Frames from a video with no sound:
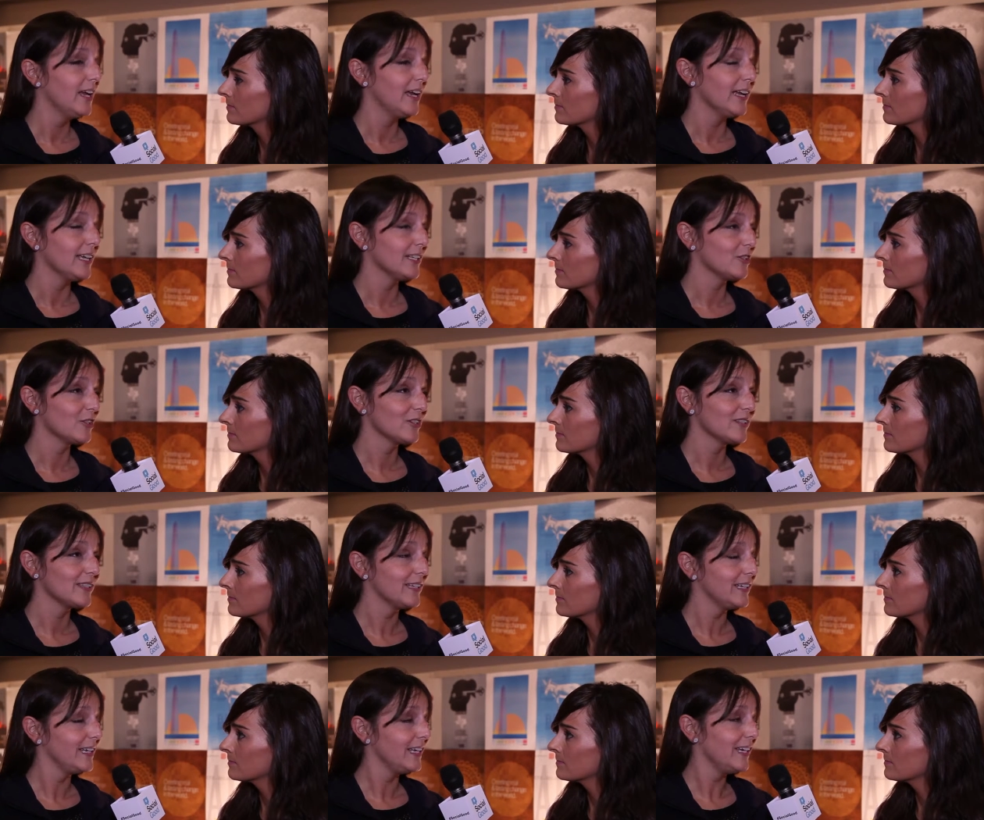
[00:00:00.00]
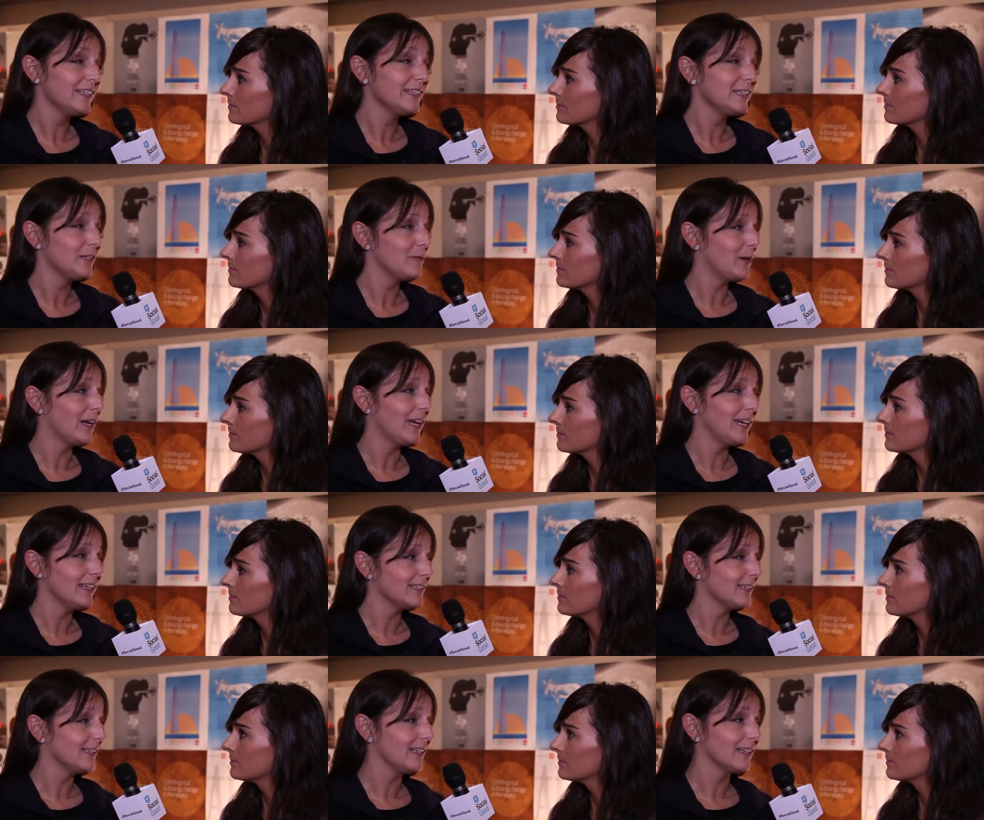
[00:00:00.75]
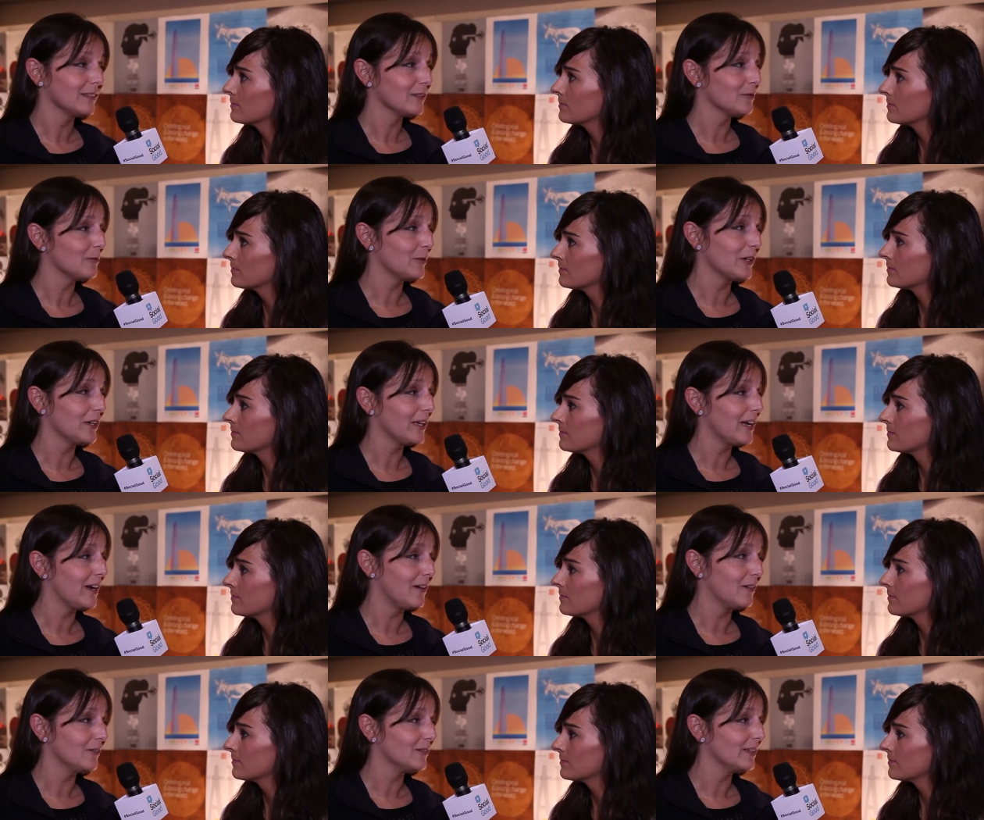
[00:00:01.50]
Speaker 1: It's just an easy way to get the word
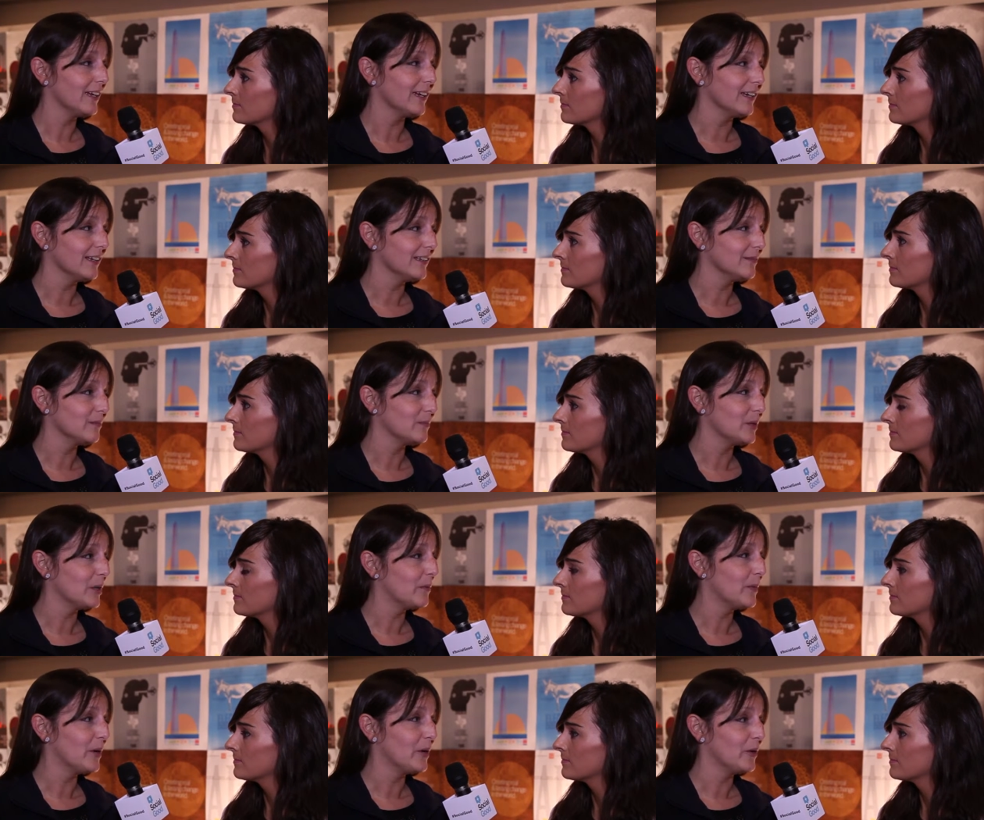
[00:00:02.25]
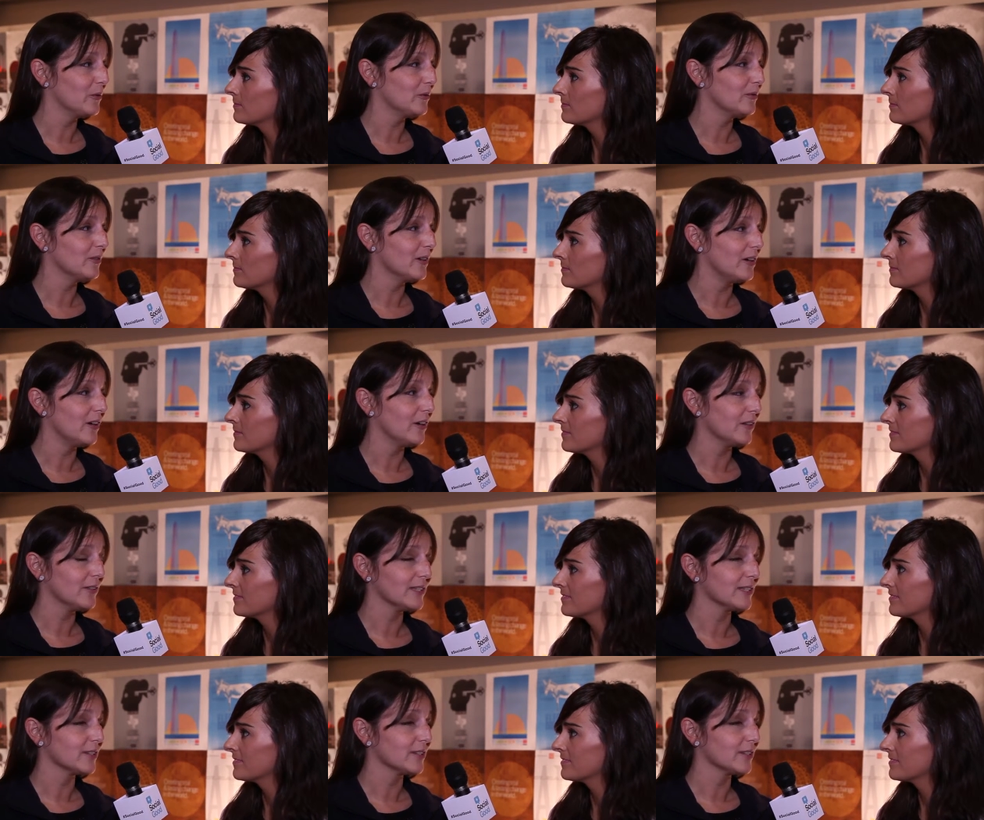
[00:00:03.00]
out and promote all the